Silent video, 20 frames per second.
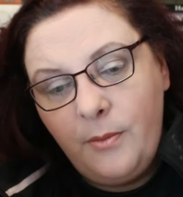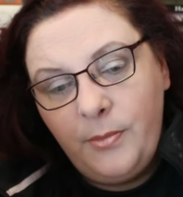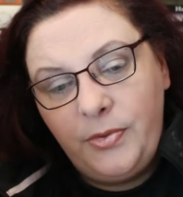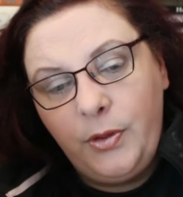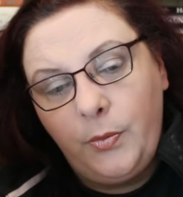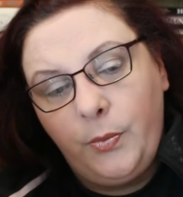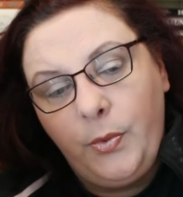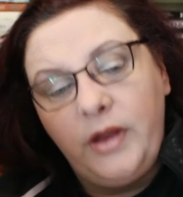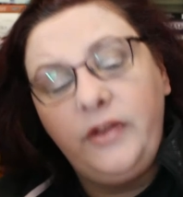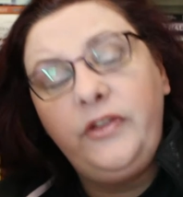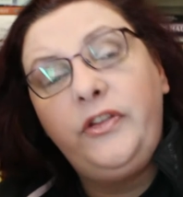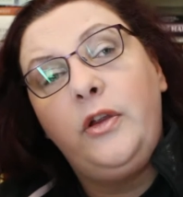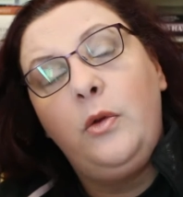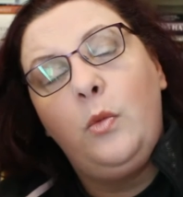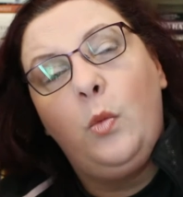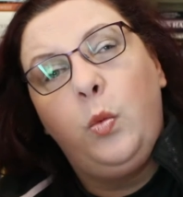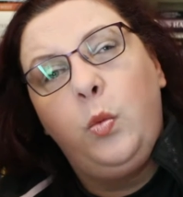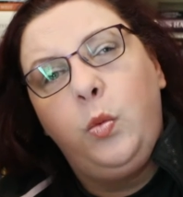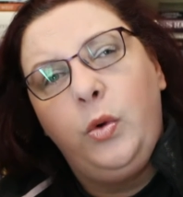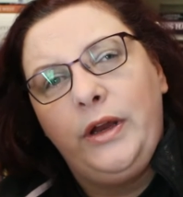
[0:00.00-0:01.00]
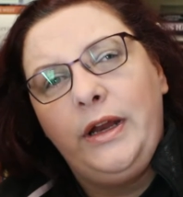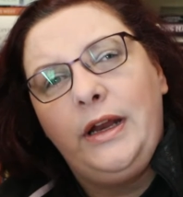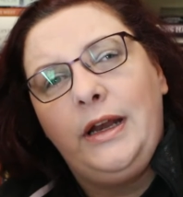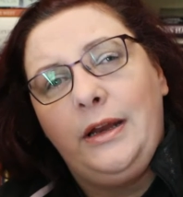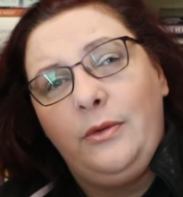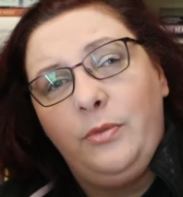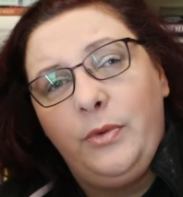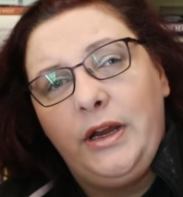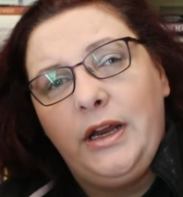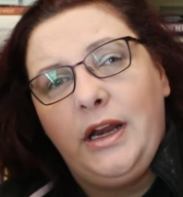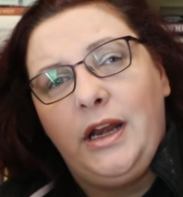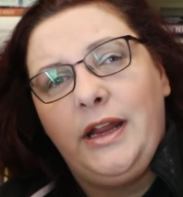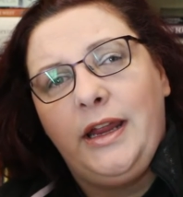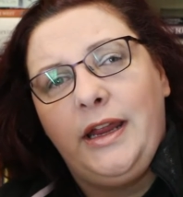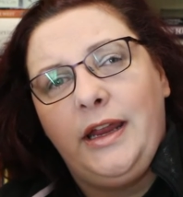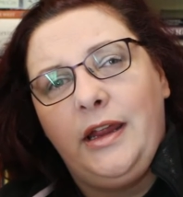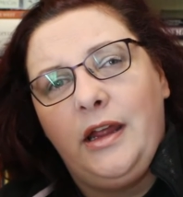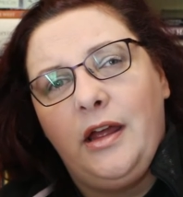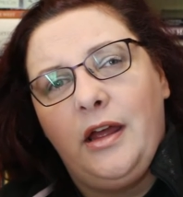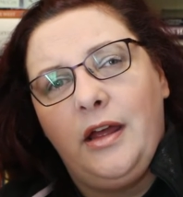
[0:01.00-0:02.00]
The ones that really,
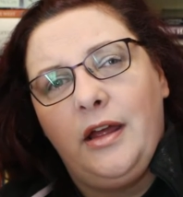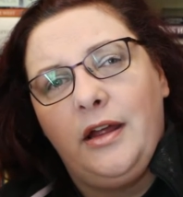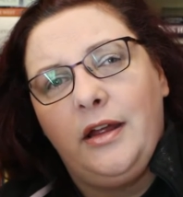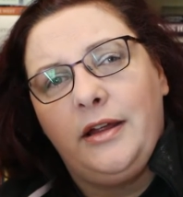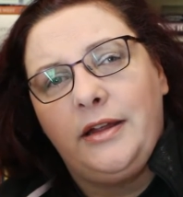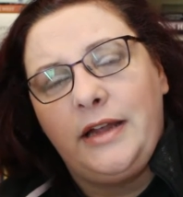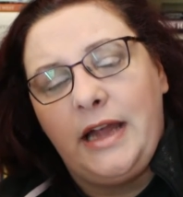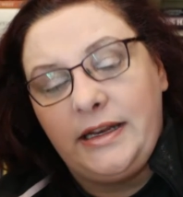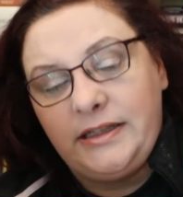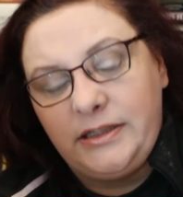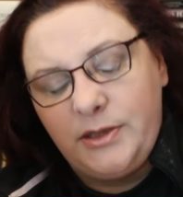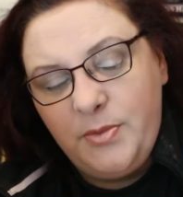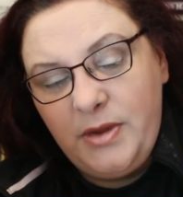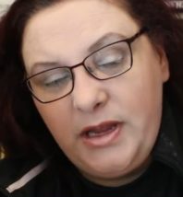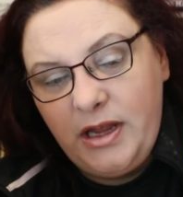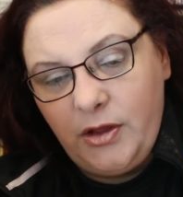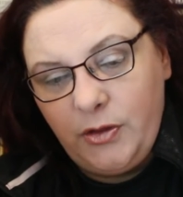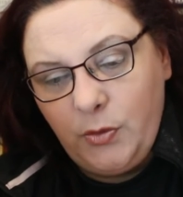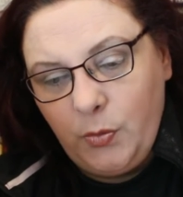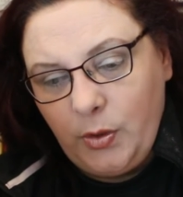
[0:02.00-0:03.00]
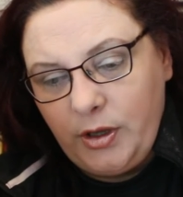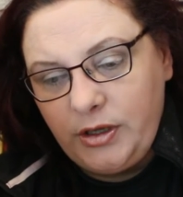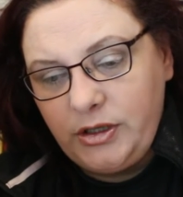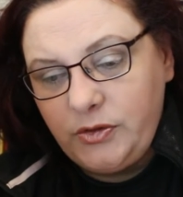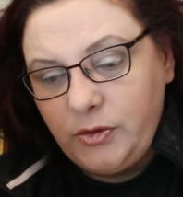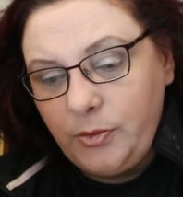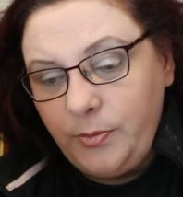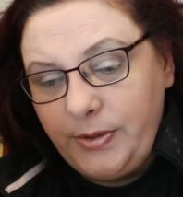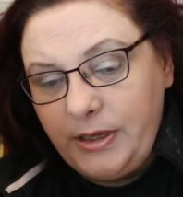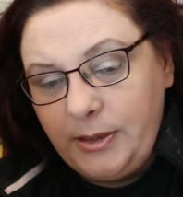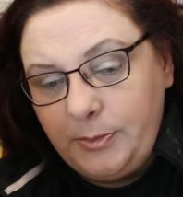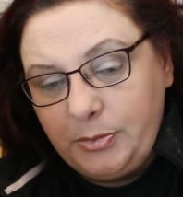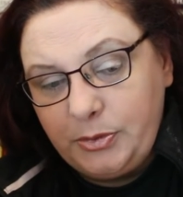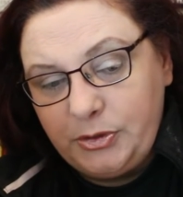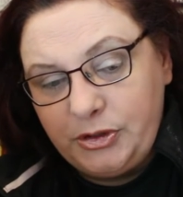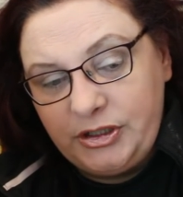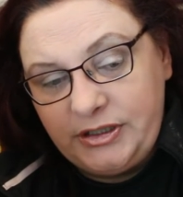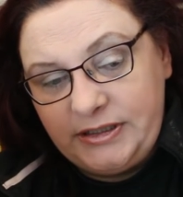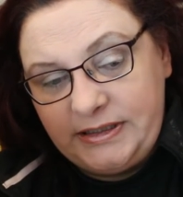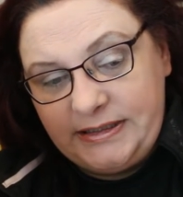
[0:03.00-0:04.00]
really get to me are the ones from people
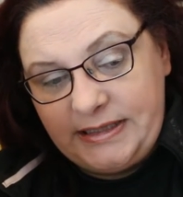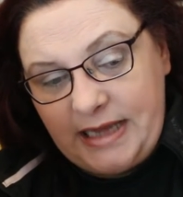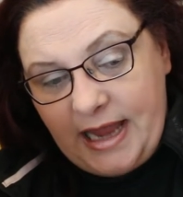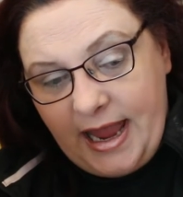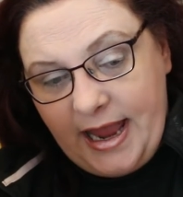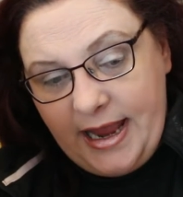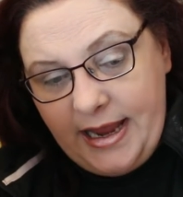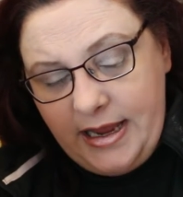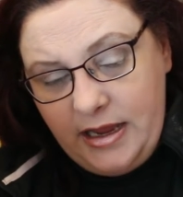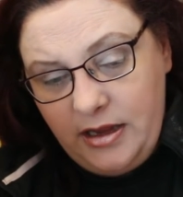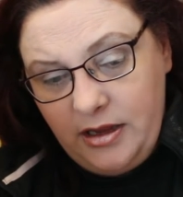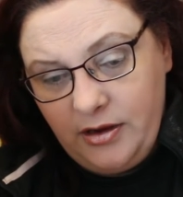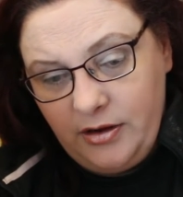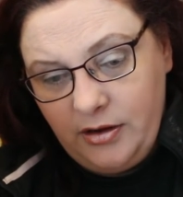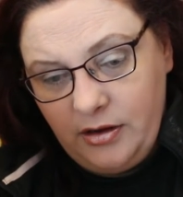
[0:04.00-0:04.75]
today.